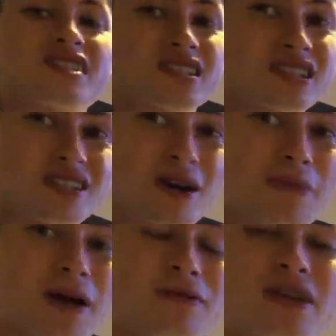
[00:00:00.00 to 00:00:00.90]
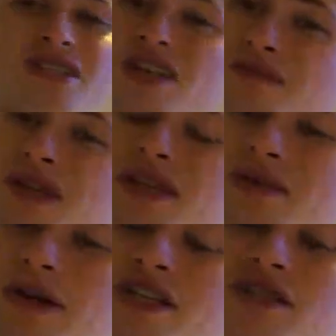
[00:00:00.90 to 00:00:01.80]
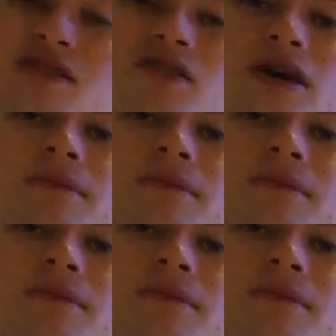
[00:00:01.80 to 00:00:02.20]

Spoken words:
to snipe out things. You don't really need the magic to do that.